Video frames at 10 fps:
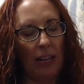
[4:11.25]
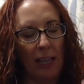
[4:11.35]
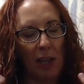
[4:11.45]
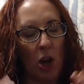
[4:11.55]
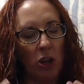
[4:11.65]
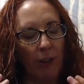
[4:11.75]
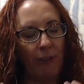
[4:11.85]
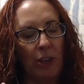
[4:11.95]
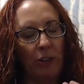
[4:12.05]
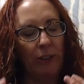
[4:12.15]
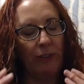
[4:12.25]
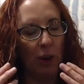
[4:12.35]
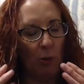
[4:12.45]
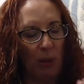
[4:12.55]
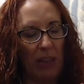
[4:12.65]
It's harder for you to
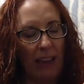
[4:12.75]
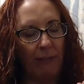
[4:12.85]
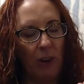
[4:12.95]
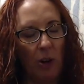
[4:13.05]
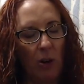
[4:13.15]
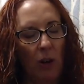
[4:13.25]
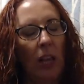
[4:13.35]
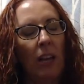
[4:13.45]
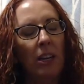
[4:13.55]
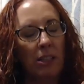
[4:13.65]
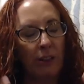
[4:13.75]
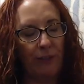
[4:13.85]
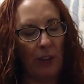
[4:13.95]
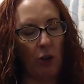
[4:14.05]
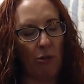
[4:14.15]
feel playful, to
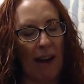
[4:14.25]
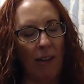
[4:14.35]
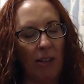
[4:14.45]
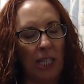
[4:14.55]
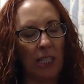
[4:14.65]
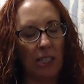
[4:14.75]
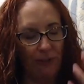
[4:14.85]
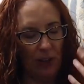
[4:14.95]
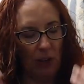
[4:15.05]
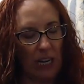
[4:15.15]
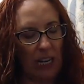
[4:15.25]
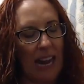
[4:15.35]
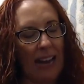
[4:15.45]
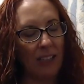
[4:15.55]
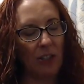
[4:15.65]
feel grounded, to feel
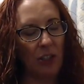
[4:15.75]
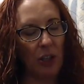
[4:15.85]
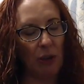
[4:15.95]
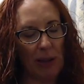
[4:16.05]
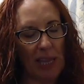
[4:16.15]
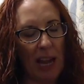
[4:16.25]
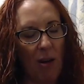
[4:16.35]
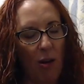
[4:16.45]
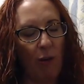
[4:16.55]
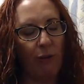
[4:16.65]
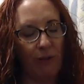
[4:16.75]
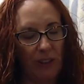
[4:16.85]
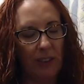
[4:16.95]
connected to yourself.